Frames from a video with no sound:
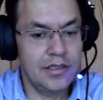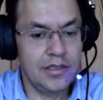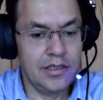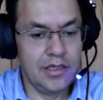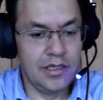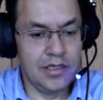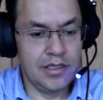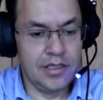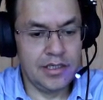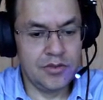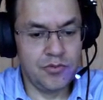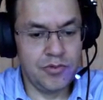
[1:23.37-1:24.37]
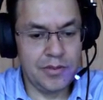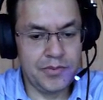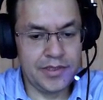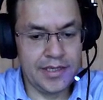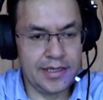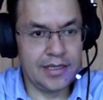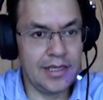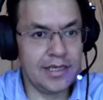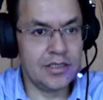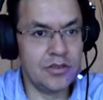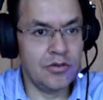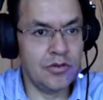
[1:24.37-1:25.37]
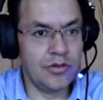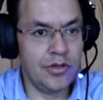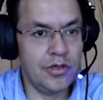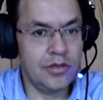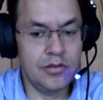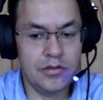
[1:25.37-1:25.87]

here in this website Glassdoor,